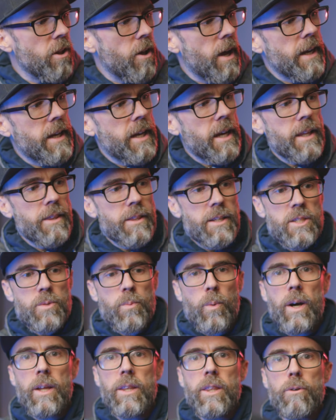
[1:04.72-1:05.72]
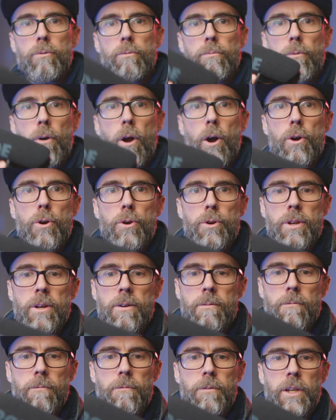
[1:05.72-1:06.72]
like this one, the Rode
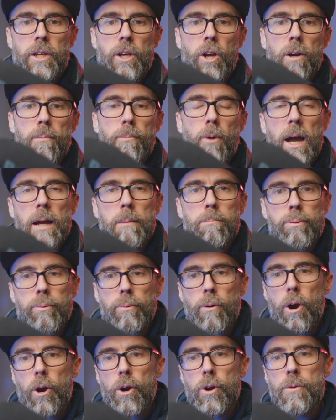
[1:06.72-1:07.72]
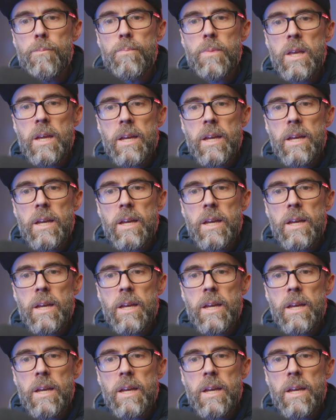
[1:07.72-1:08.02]
Videomic Pro,